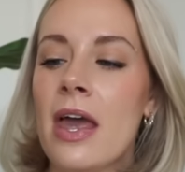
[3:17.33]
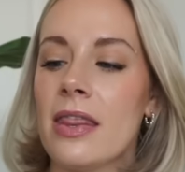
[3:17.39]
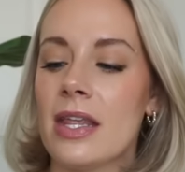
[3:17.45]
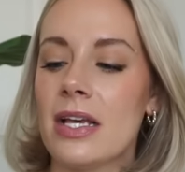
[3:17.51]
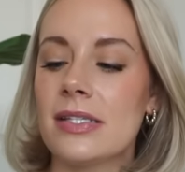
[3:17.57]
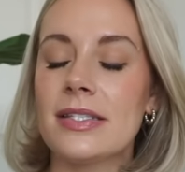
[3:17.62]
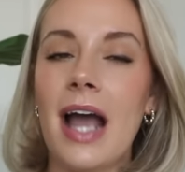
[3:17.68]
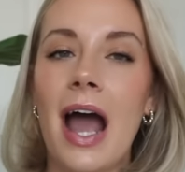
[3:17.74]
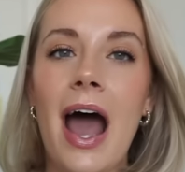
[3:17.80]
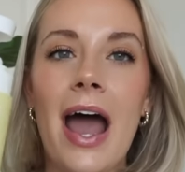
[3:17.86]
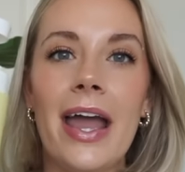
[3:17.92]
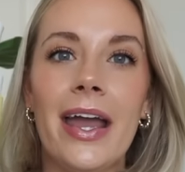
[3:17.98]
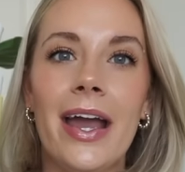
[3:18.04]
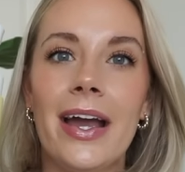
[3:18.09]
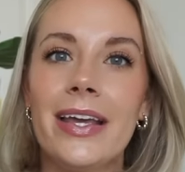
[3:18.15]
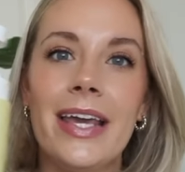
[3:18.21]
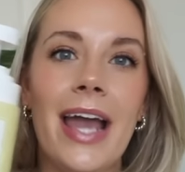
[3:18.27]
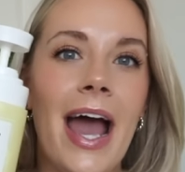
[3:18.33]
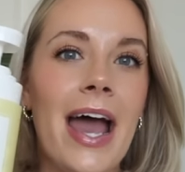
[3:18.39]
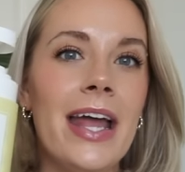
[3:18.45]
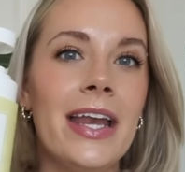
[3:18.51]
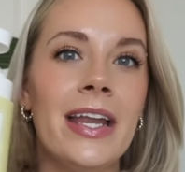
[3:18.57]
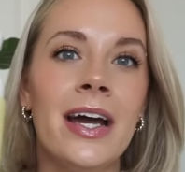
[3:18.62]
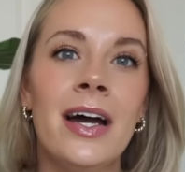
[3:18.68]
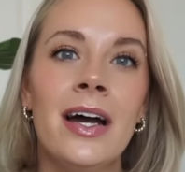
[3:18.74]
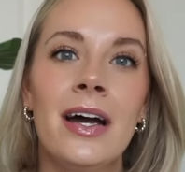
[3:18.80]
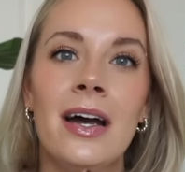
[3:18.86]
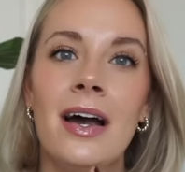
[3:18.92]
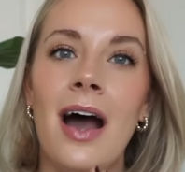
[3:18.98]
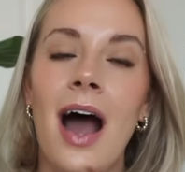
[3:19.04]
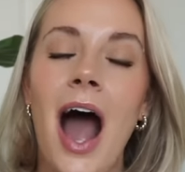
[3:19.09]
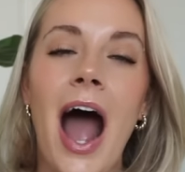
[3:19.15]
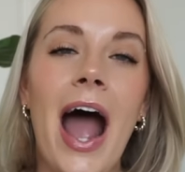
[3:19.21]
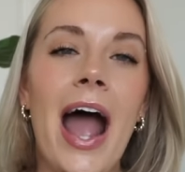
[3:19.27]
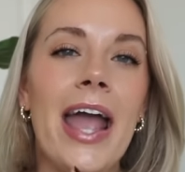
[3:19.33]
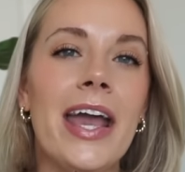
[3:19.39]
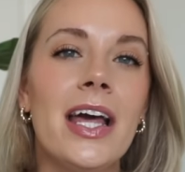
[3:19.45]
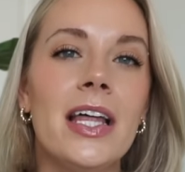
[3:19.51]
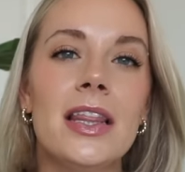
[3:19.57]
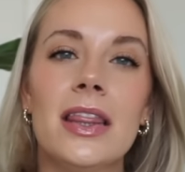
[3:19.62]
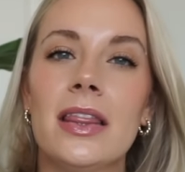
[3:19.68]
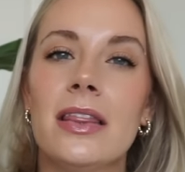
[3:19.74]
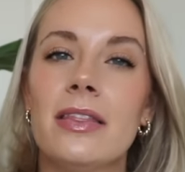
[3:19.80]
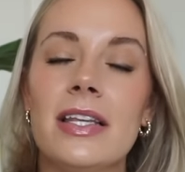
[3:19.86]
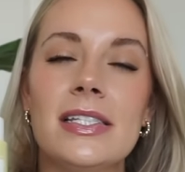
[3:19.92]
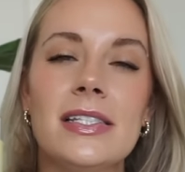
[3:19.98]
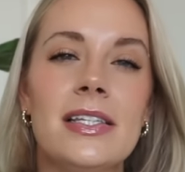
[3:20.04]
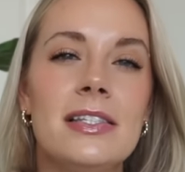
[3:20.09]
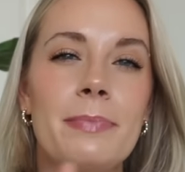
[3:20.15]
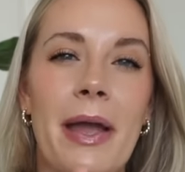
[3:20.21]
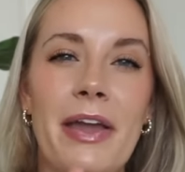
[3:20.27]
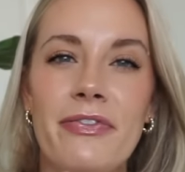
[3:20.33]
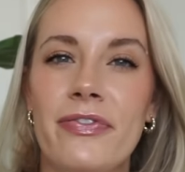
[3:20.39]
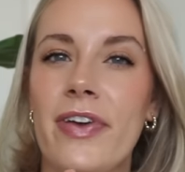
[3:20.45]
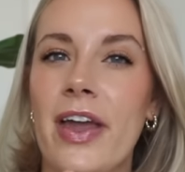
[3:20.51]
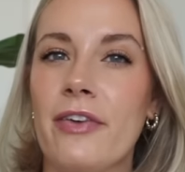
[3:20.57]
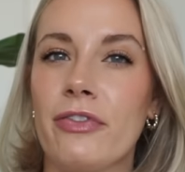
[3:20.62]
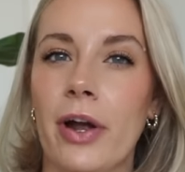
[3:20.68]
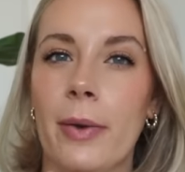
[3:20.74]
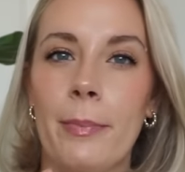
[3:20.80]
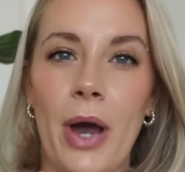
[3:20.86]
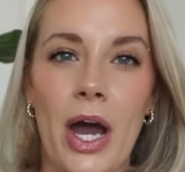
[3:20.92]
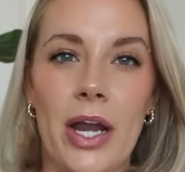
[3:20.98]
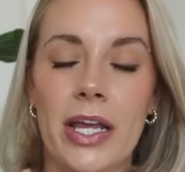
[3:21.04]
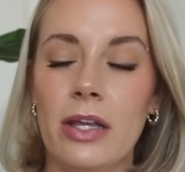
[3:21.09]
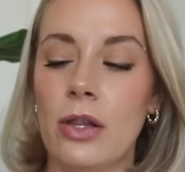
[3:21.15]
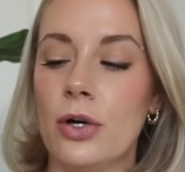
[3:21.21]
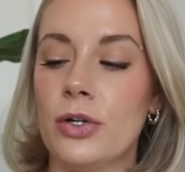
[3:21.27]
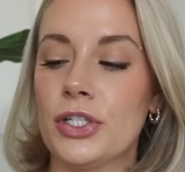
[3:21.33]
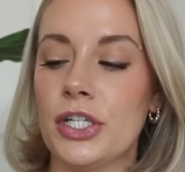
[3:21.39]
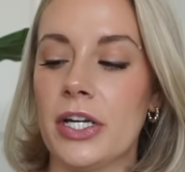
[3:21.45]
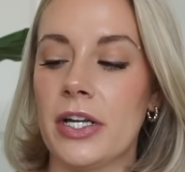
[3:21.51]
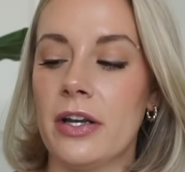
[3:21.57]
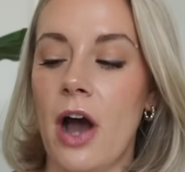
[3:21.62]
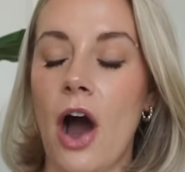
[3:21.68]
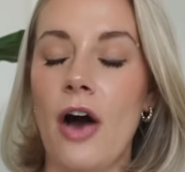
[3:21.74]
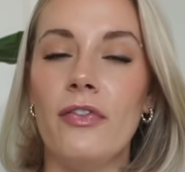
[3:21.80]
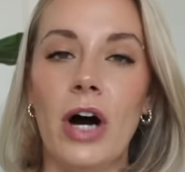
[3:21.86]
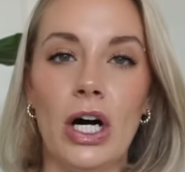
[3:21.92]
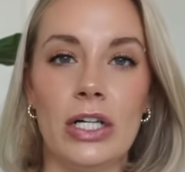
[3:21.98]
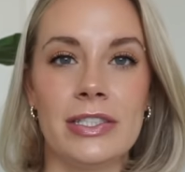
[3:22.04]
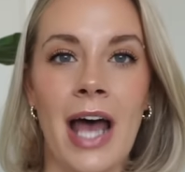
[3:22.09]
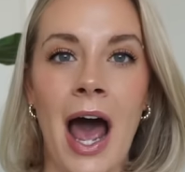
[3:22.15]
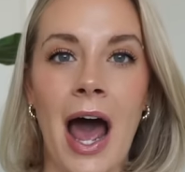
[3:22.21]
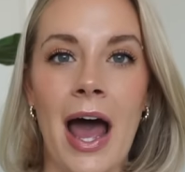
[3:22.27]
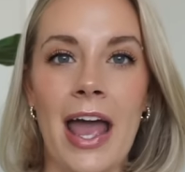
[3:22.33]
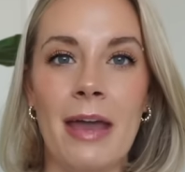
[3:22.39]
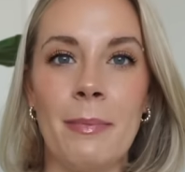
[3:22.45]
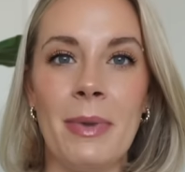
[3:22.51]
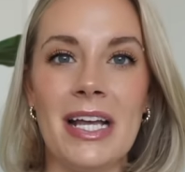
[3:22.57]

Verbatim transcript: This guy, again, I this is my favorite body lotion of all time.